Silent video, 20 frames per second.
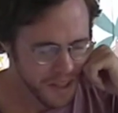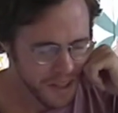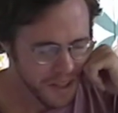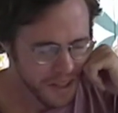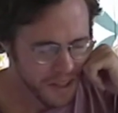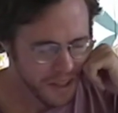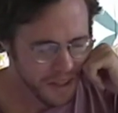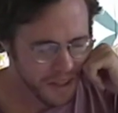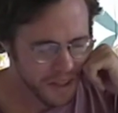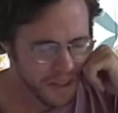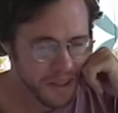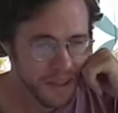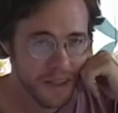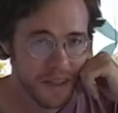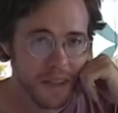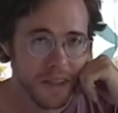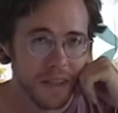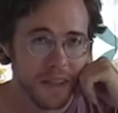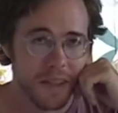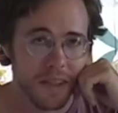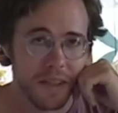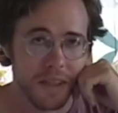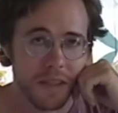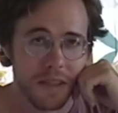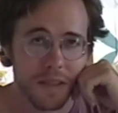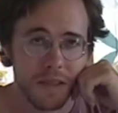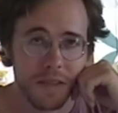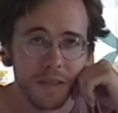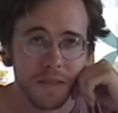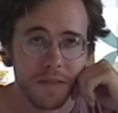But you need
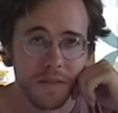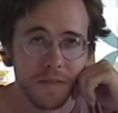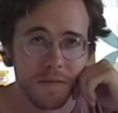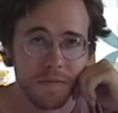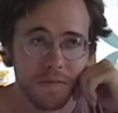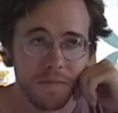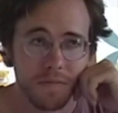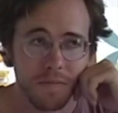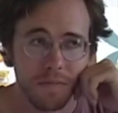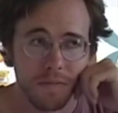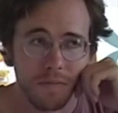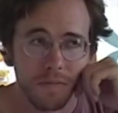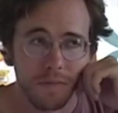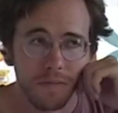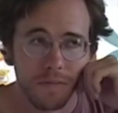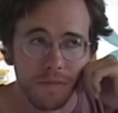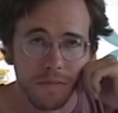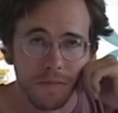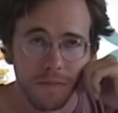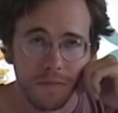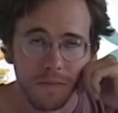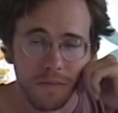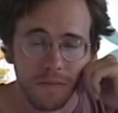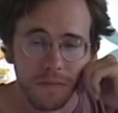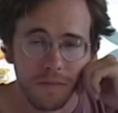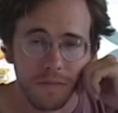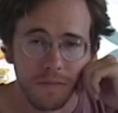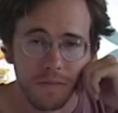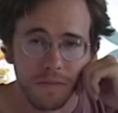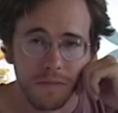specialized controller
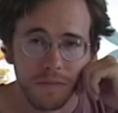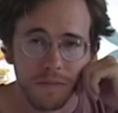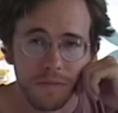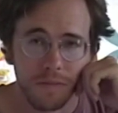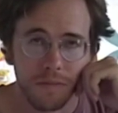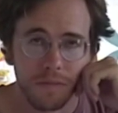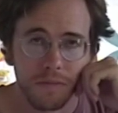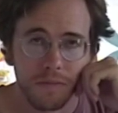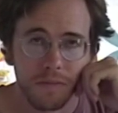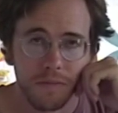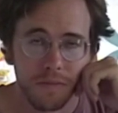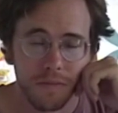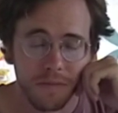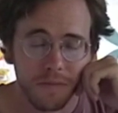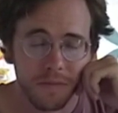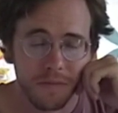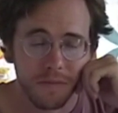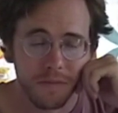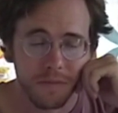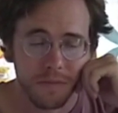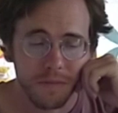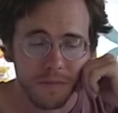for that?